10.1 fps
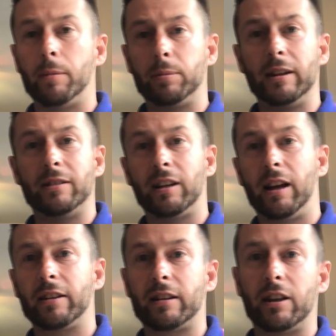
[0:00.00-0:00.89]
But please
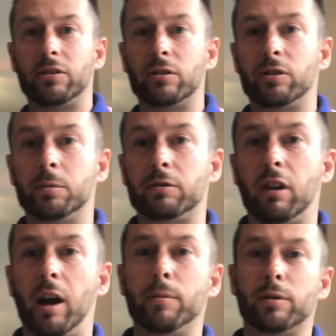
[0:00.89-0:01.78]
like this and
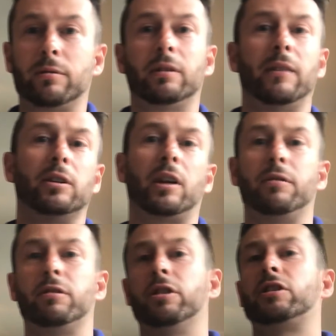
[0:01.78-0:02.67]
subscribe, or have a look
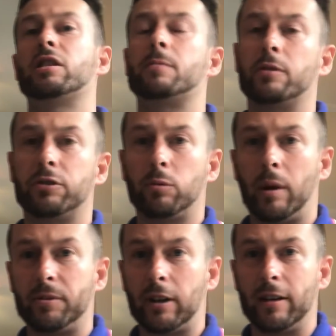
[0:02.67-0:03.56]
over at the Gentleman Ultra
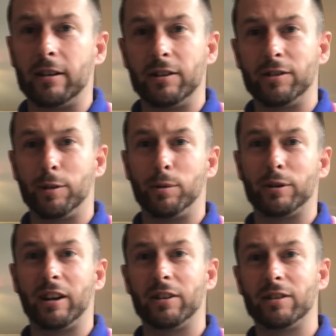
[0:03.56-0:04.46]
website and listen to the podcast.